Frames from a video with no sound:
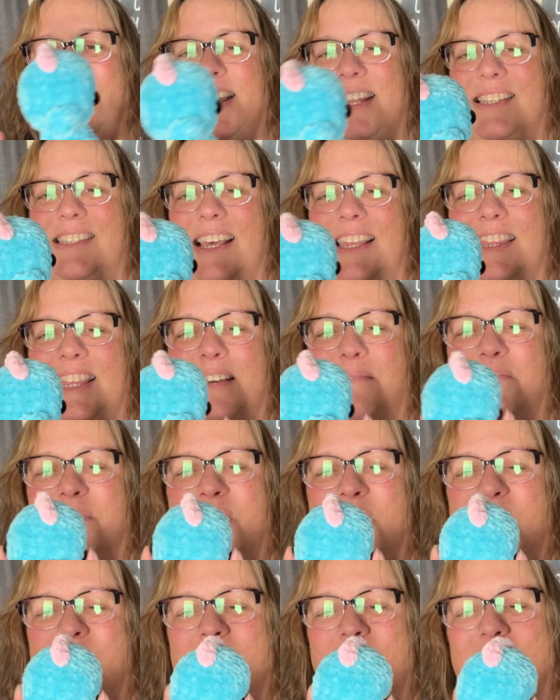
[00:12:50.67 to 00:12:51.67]
I set them
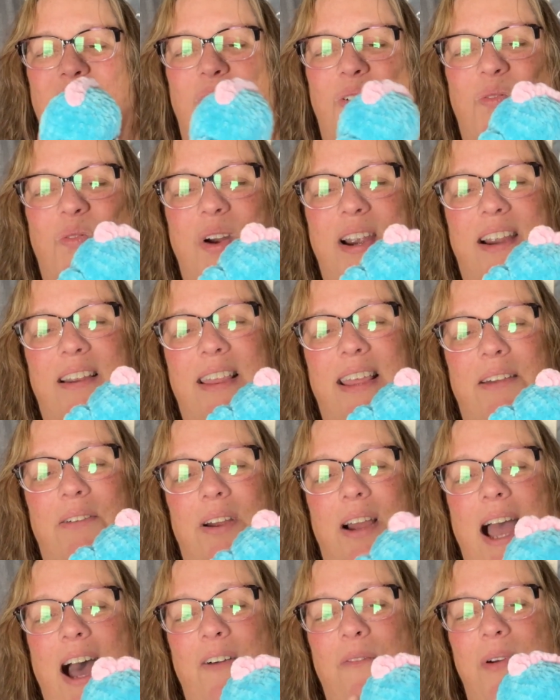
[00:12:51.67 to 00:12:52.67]
where they were
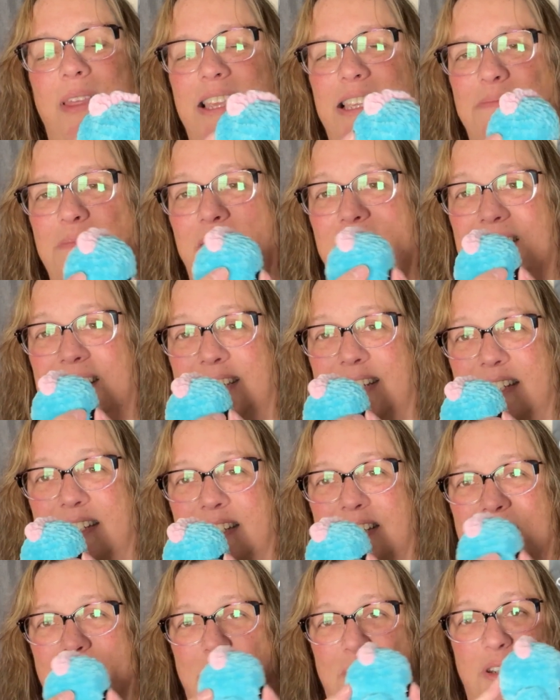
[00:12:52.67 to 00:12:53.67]
with as many
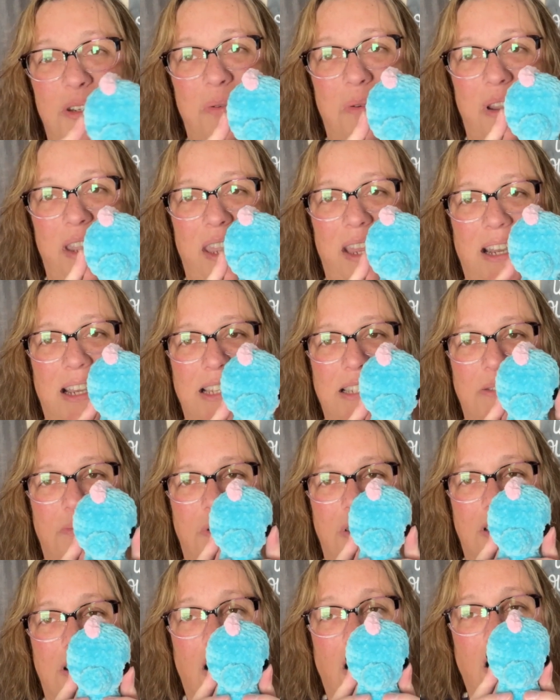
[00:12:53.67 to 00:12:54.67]
stitches in between as
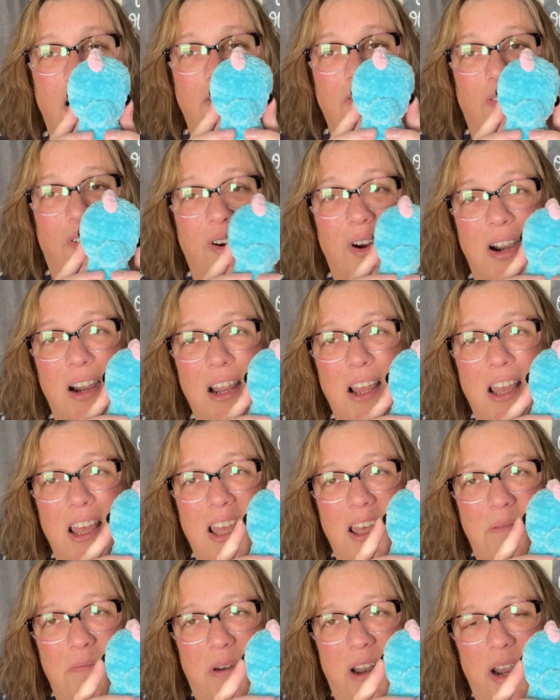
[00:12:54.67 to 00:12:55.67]
was called for,
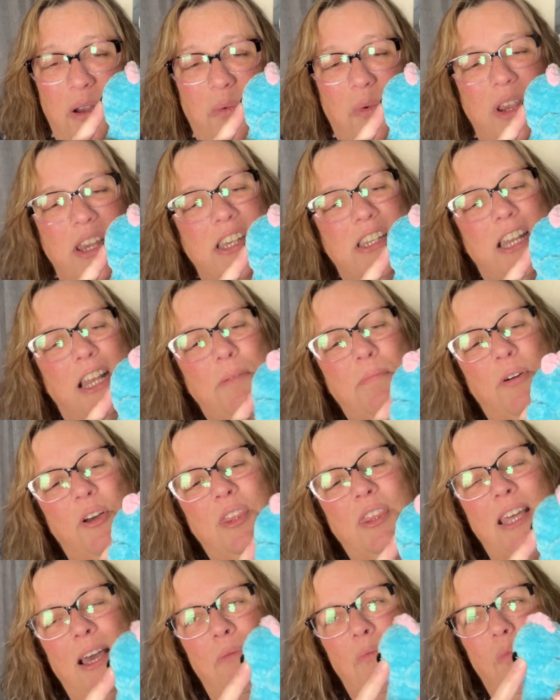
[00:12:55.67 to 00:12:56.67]
but I wished I'd put them